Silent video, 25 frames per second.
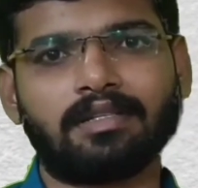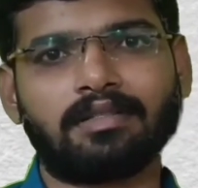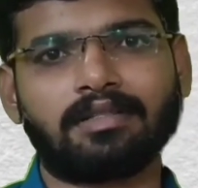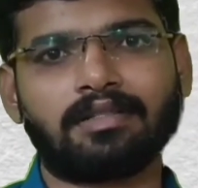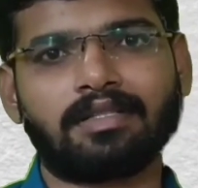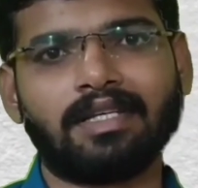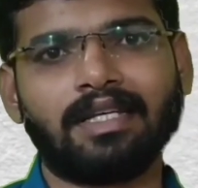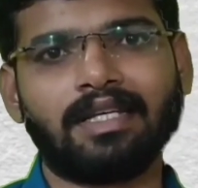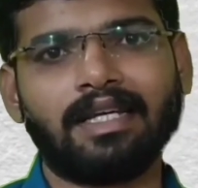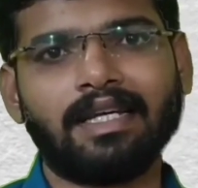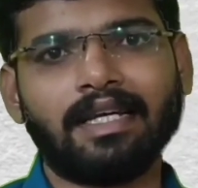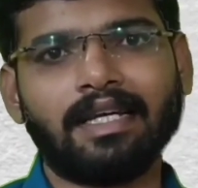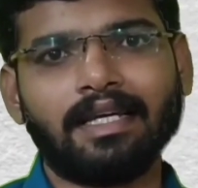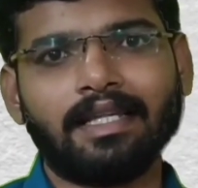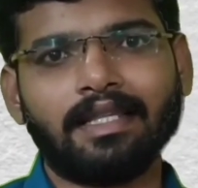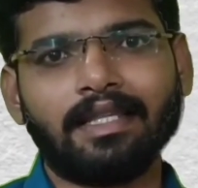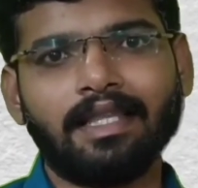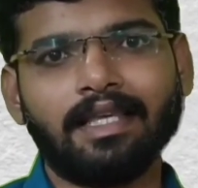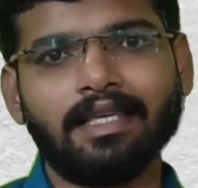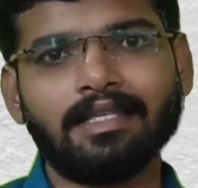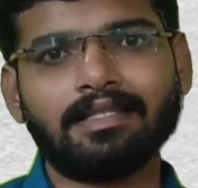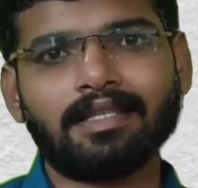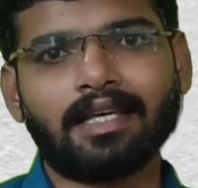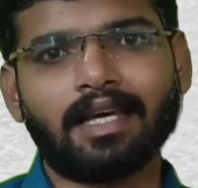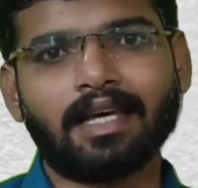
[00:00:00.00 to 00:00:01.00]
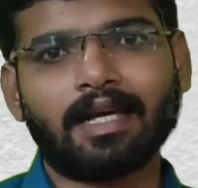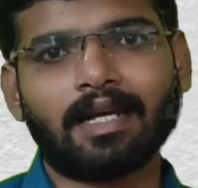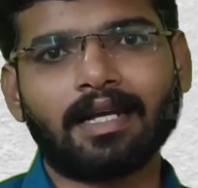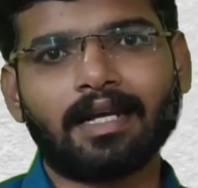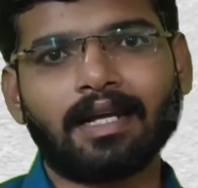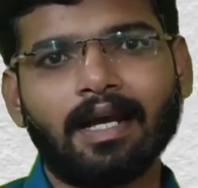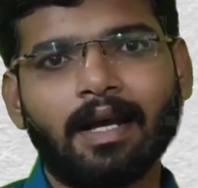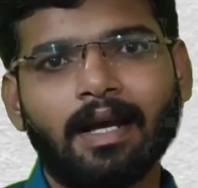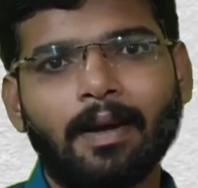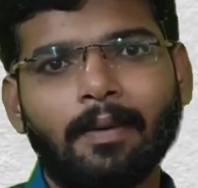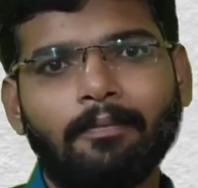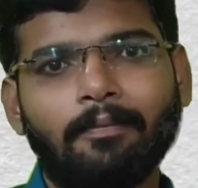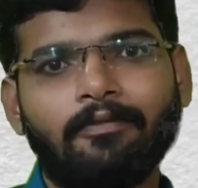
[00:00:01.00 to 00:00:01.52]
cells. These
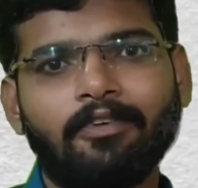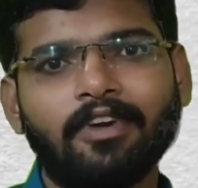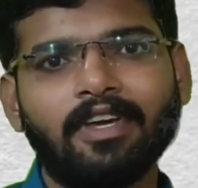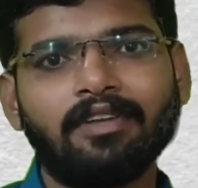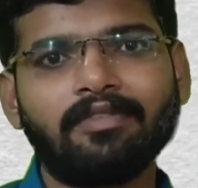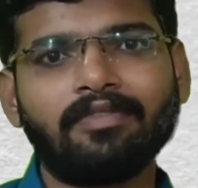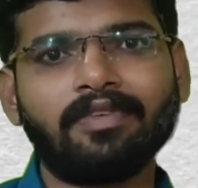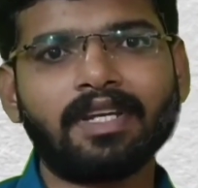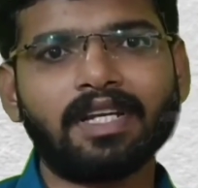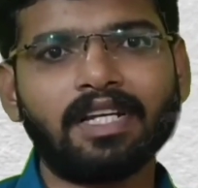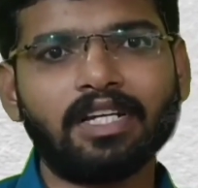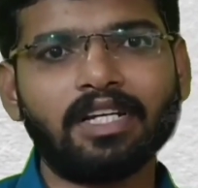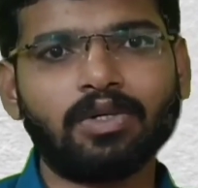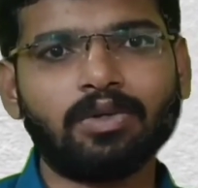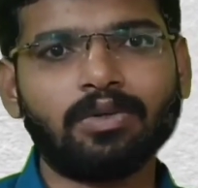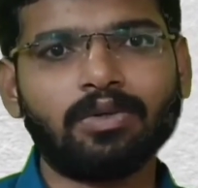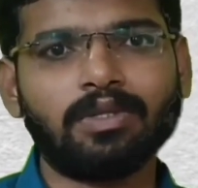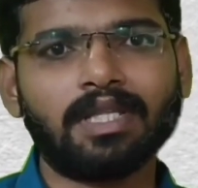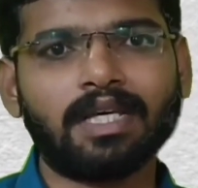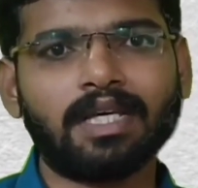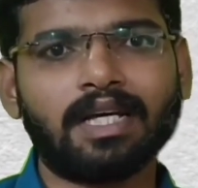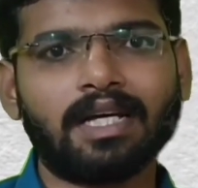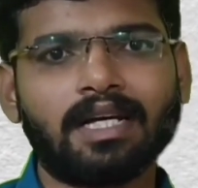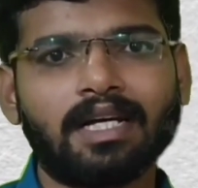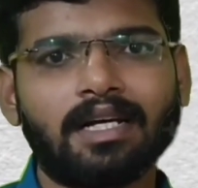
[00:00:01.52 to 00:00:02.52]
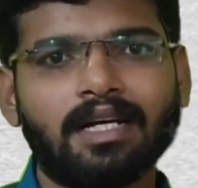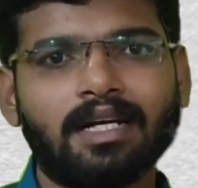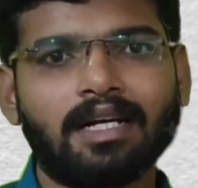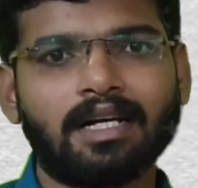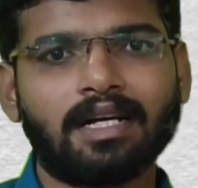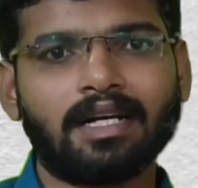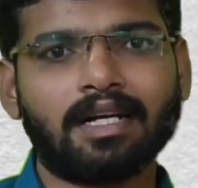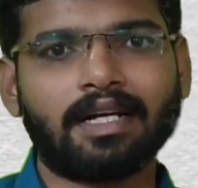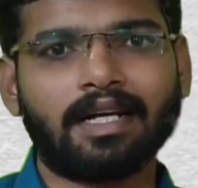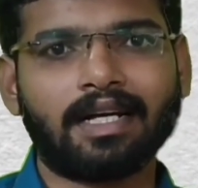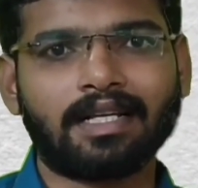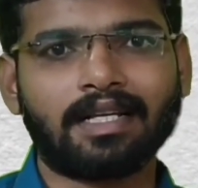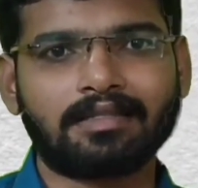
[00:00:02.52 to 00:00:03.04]
are peripheral to the
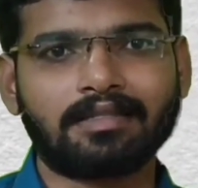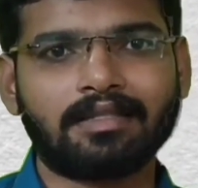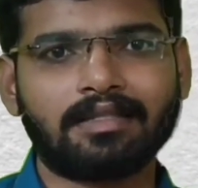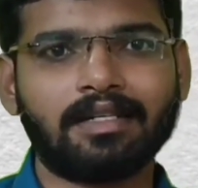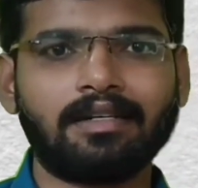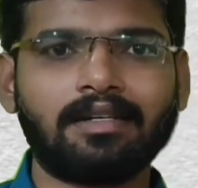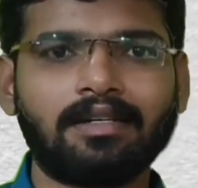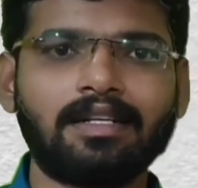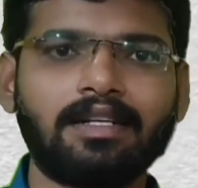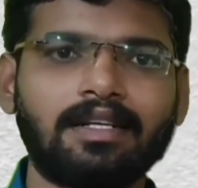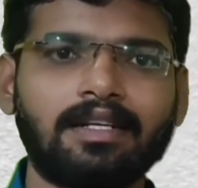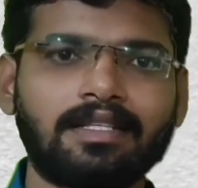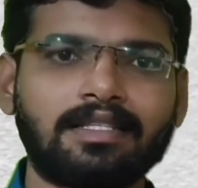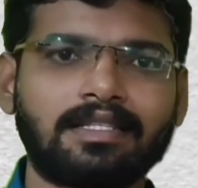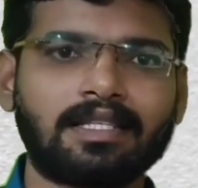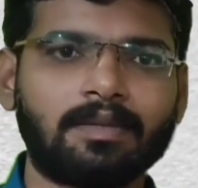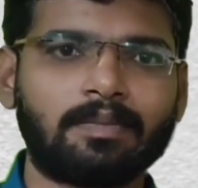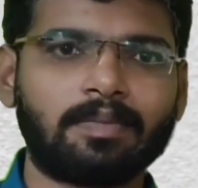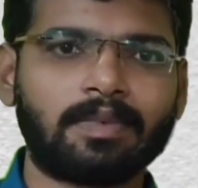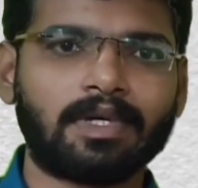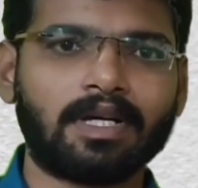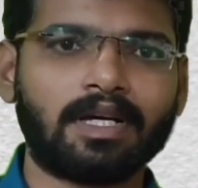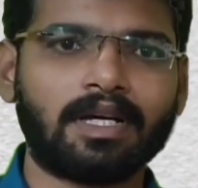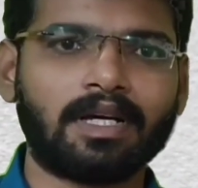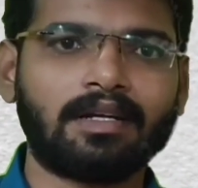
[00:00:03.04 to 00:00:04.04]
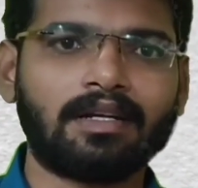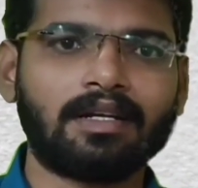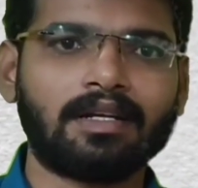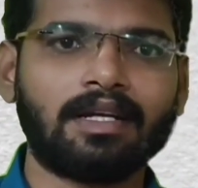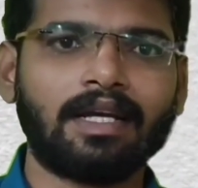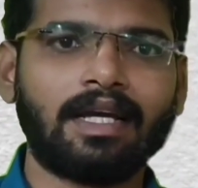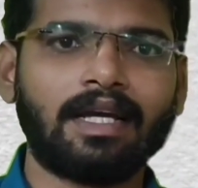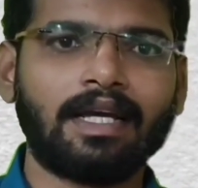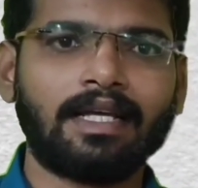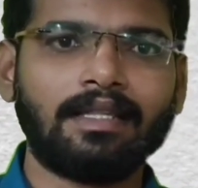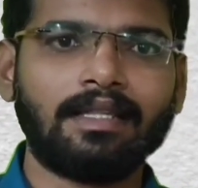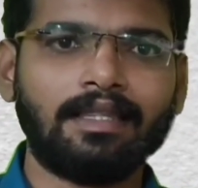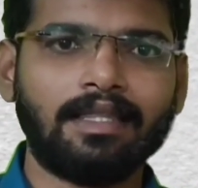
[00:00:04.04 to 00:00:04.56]
gustatory receptor.
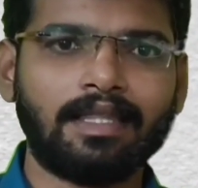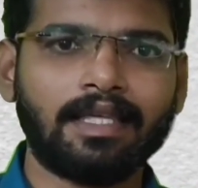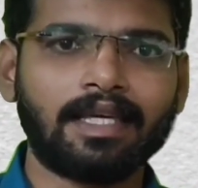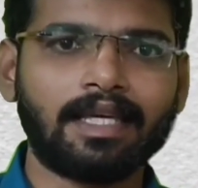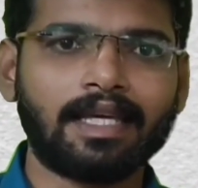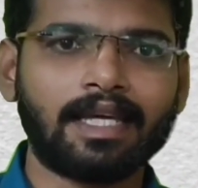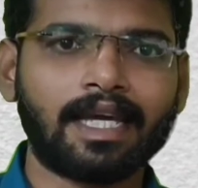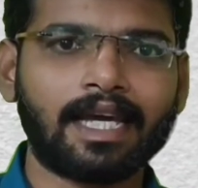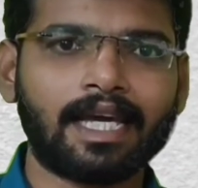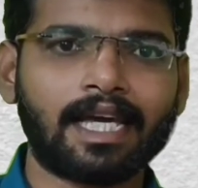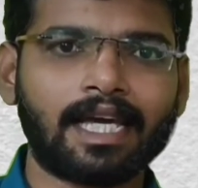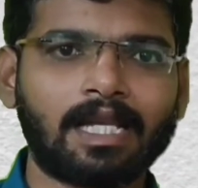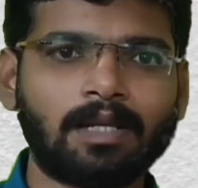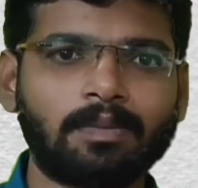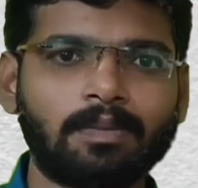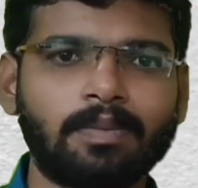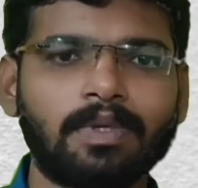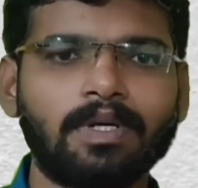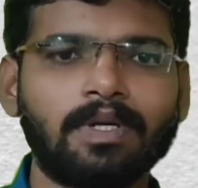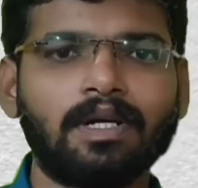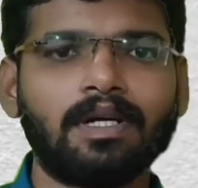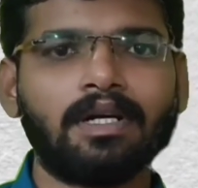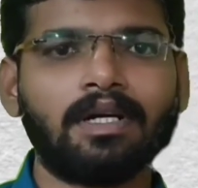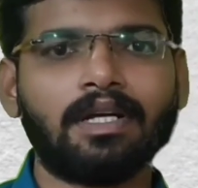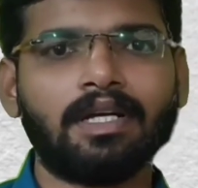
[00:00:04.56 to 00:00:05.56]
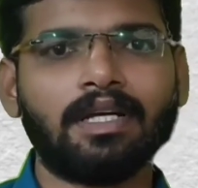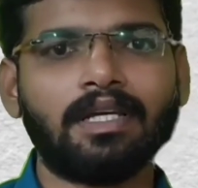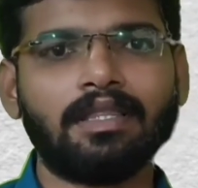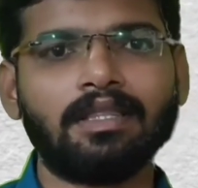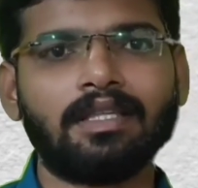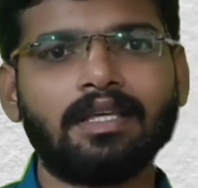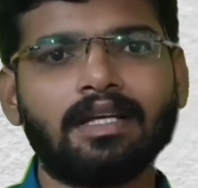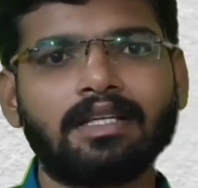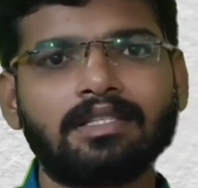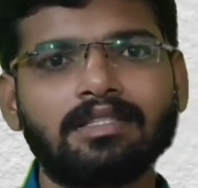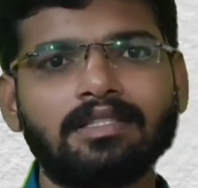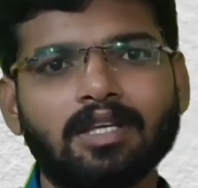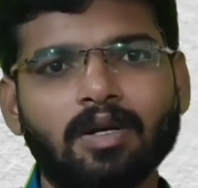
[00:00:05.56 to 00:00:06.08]
They help in
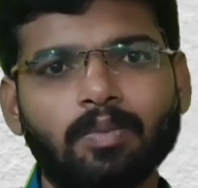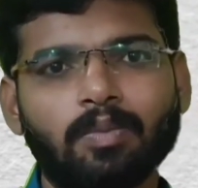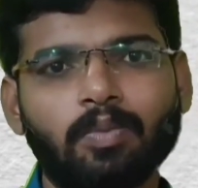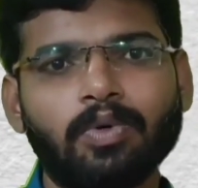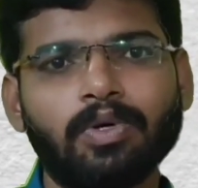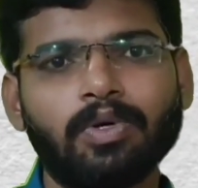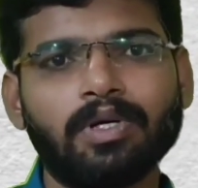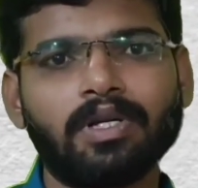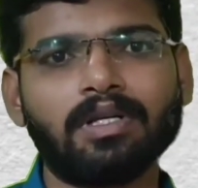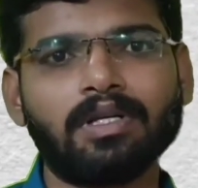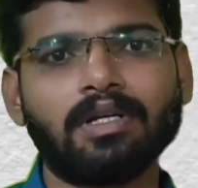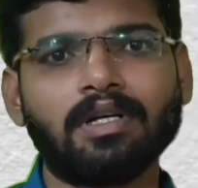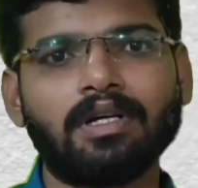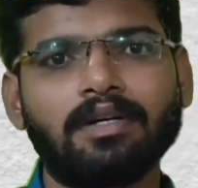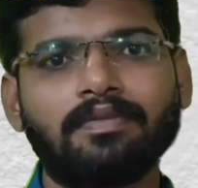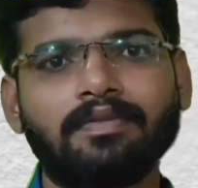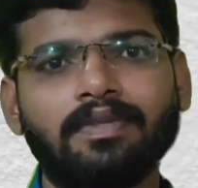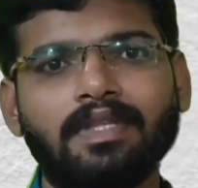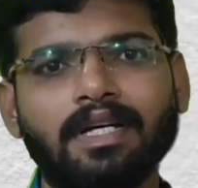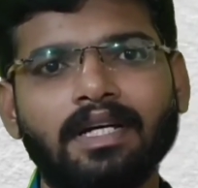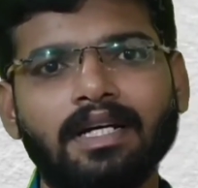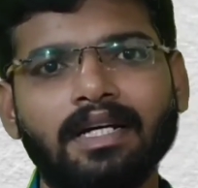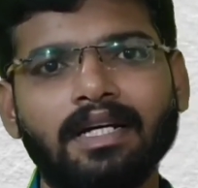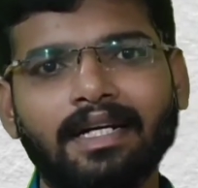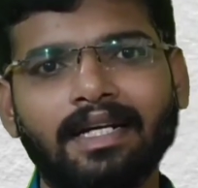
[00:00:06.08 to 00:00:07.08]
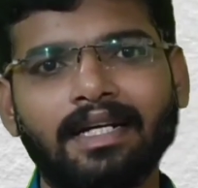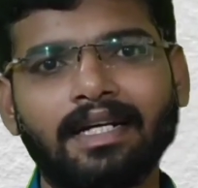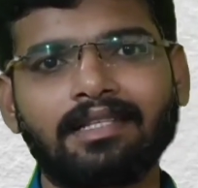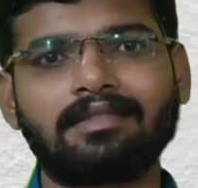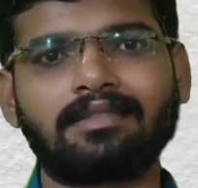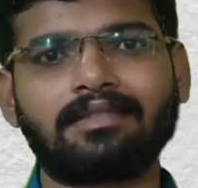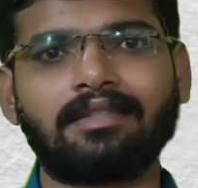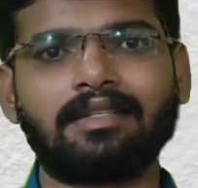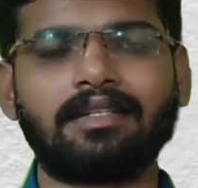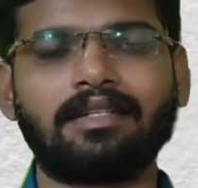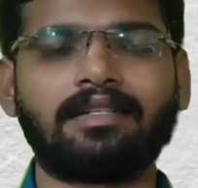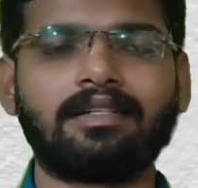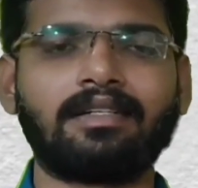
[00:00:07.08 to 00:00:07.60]
the supporting of the
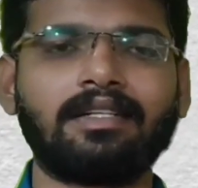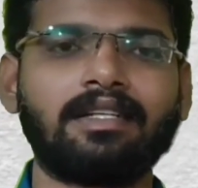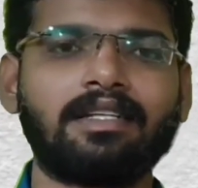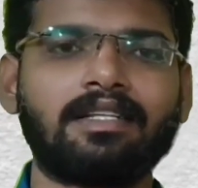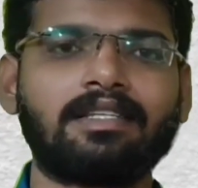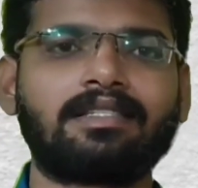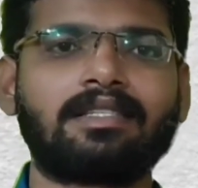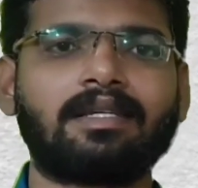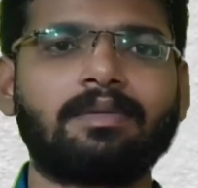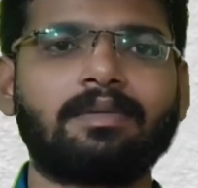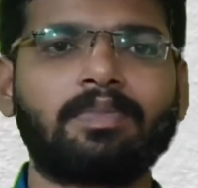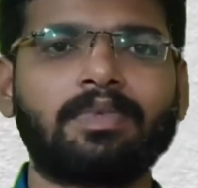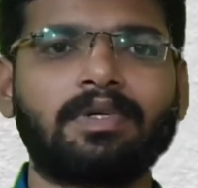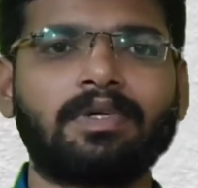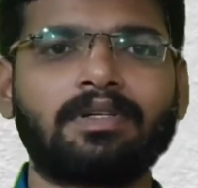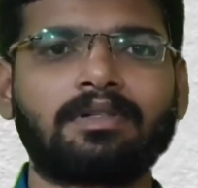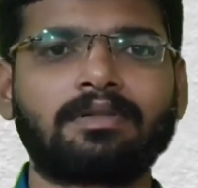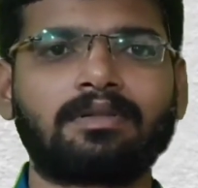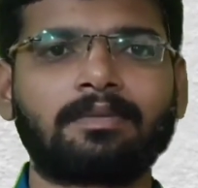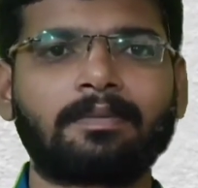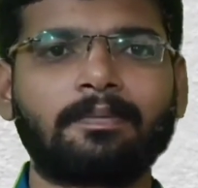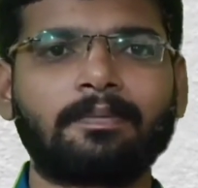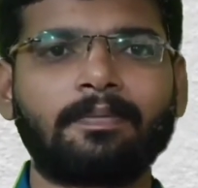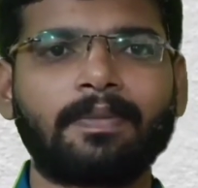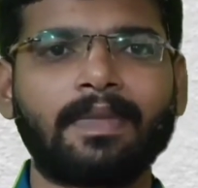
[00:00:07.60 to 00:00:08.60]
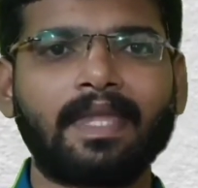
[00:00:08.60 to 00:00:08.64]
gustatory receptor.